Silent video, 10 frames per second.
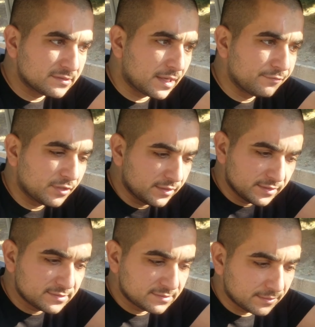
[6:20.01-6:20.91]
I've done
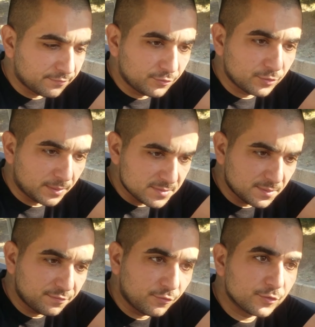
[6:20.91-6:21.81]
this a few times
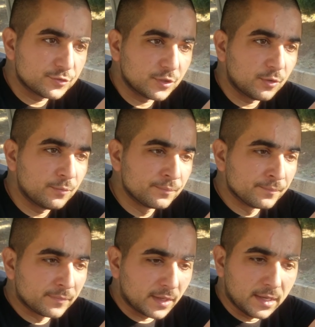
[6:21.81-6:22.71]
before. So
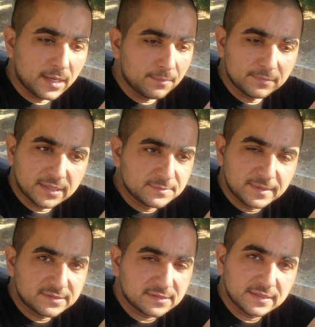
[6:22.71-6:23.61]
that's
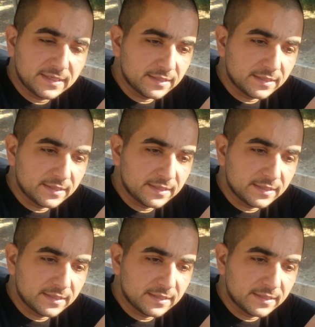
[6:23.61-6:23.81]
basically it.